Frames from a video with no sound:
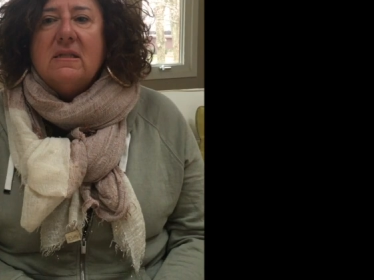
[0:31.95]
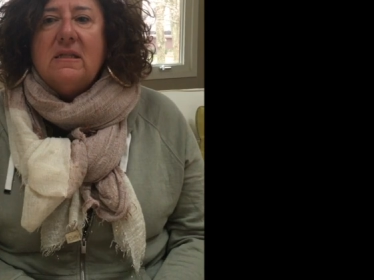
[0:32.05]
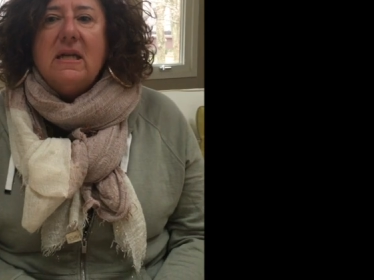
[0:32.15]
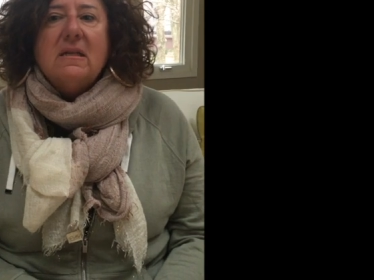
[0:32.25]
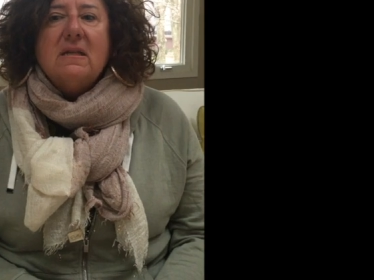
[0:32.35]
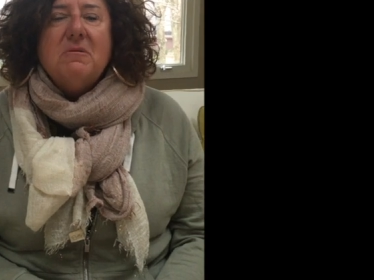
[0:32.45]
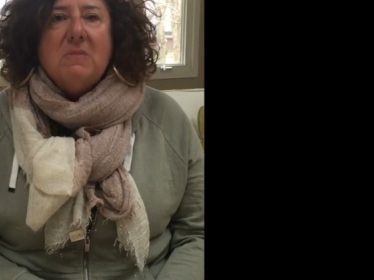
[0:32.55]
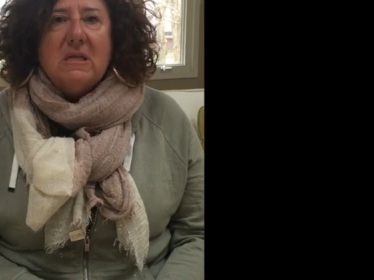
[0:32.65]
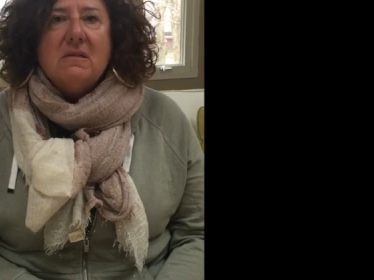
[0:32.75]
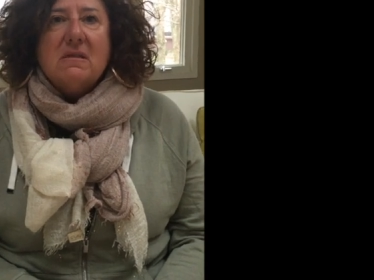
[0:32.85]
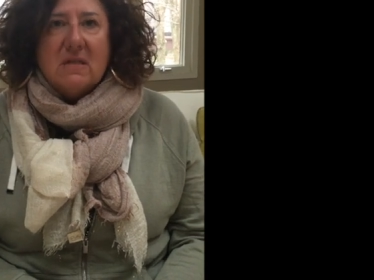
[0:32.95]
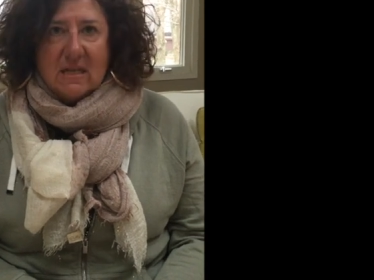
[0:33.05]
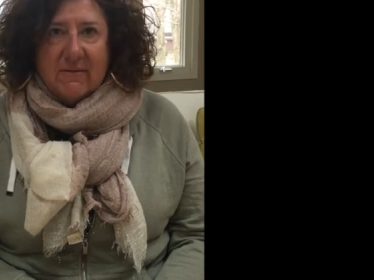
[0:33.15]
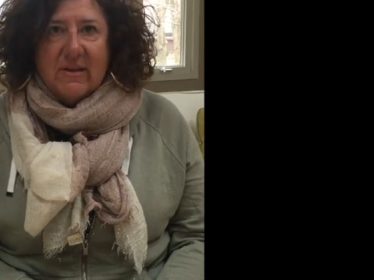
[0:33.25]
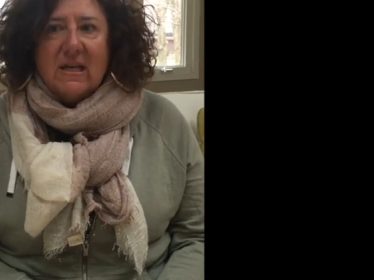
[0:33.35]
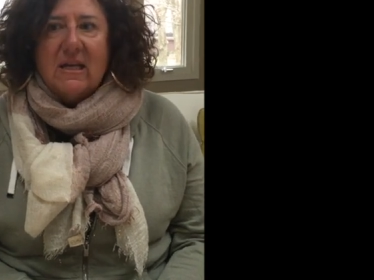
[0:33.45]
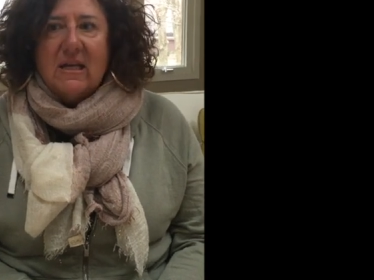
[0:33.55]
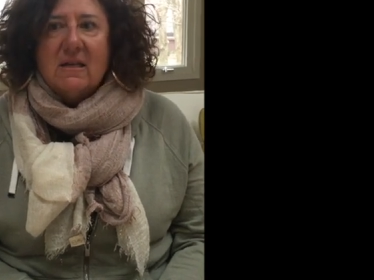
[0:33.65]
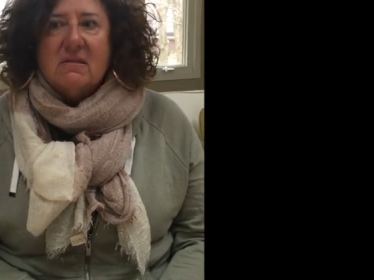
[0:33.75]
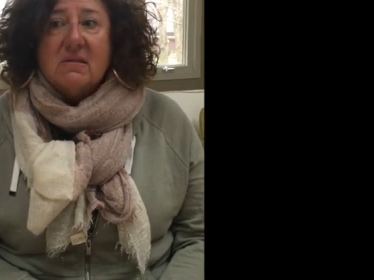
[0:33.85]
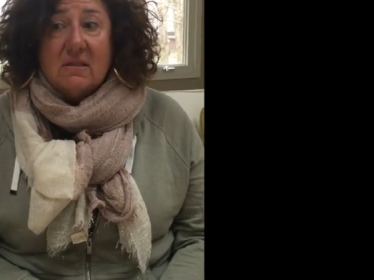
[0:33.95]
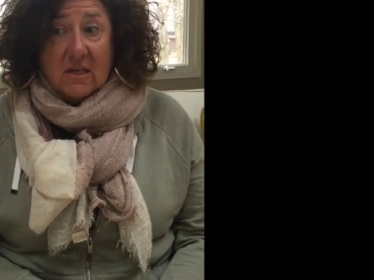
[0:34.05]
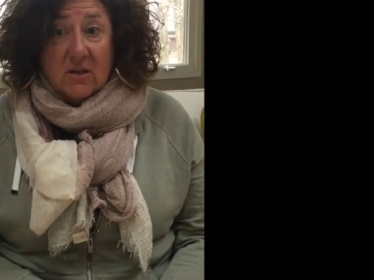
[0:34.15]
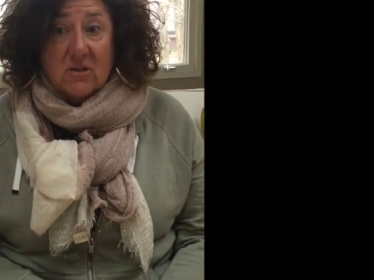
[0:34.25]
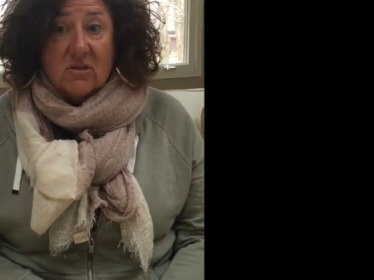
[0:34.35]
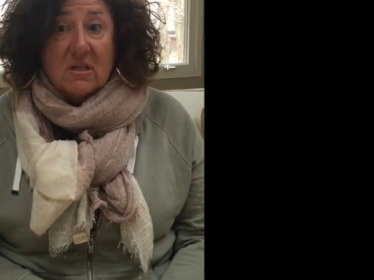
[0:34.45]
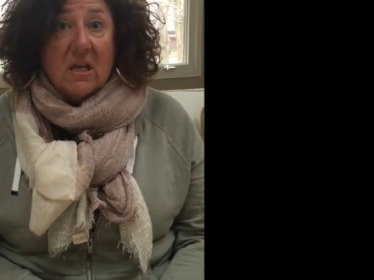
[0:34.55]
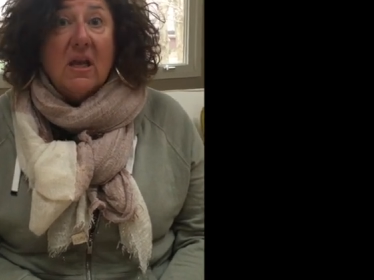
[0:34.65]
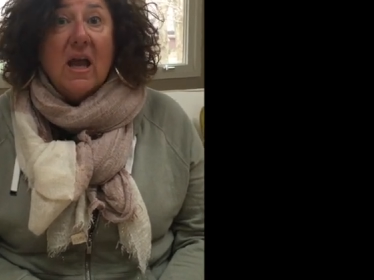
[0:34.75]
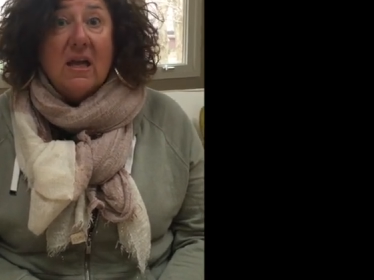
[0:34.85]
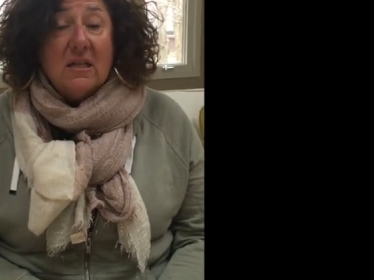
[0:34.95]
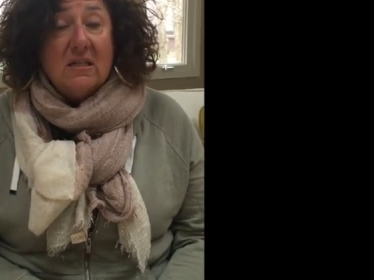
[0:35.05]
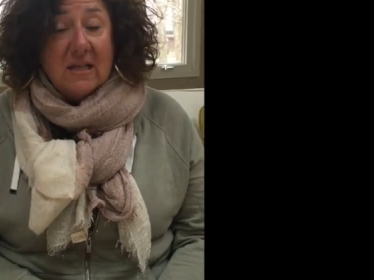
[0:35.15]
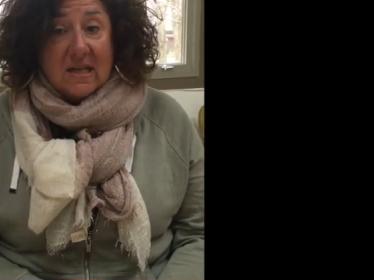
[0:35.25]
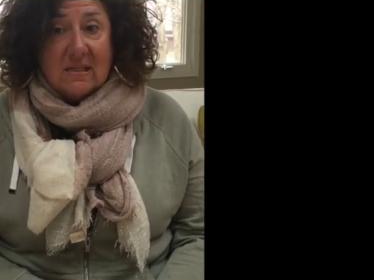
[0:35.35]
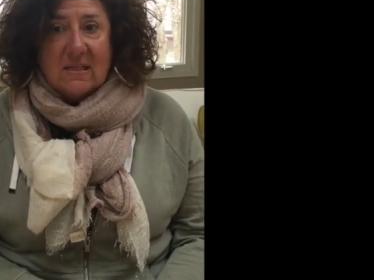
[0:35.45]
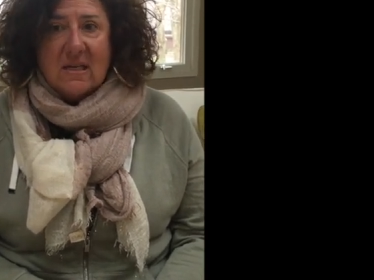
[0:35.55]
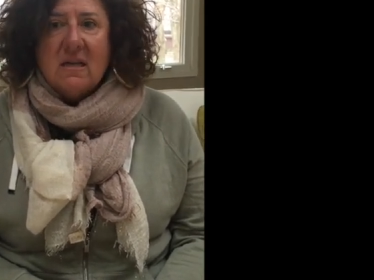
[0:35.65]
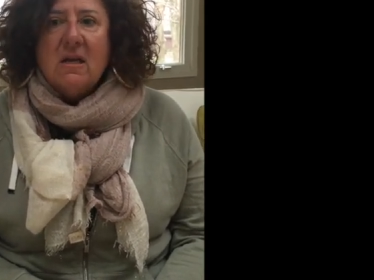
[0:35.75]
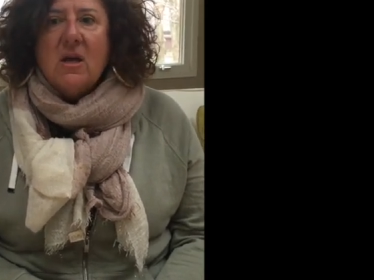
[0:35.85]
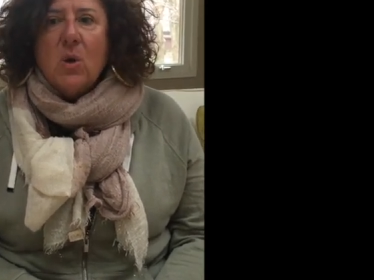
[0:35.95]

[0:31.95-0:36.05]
theatre means living seriously and intensely